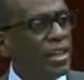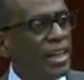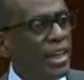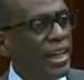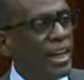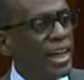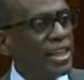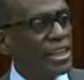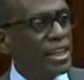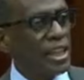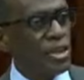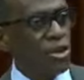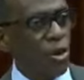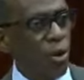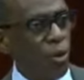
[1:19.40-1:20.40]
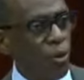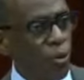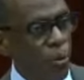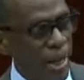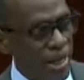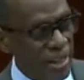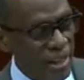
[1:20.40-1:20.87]
elections
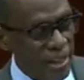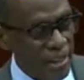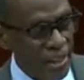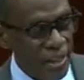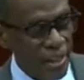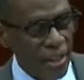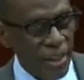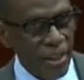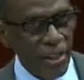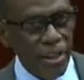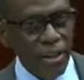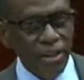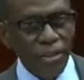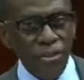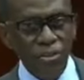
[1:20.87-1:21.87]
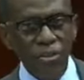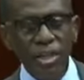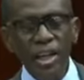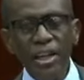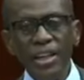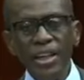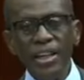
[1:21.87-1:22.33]
already, so
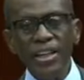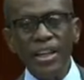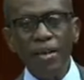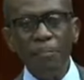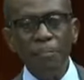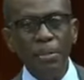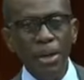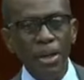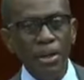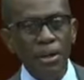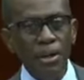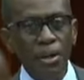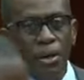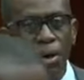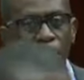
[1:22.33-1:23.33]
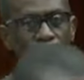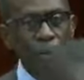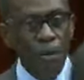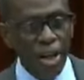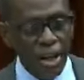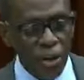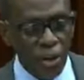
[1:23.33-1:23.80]
they can campaign on the
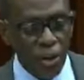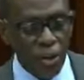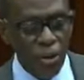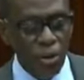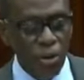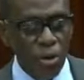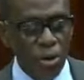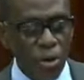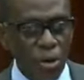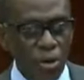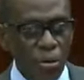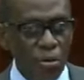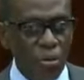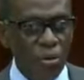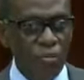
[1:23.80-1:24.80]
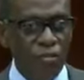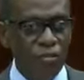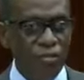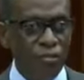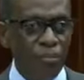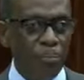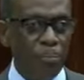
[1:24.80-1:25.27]
radio with
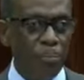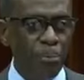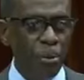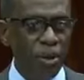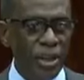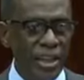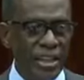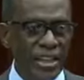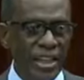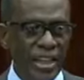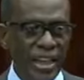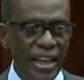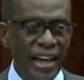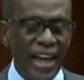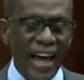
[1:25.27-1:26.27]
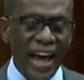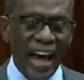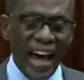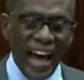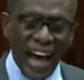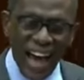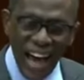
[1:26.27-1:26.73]
political
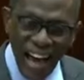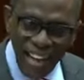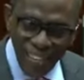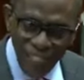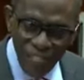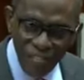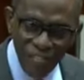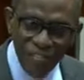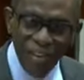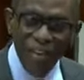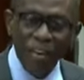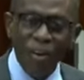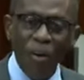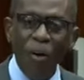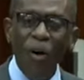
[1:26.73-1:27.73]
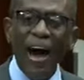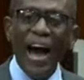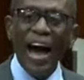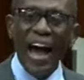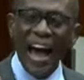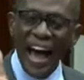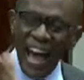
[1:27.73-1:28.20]
have or
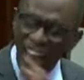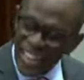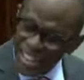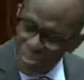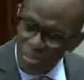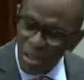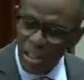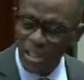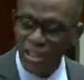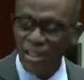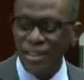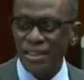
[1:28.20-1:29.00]
has-beens.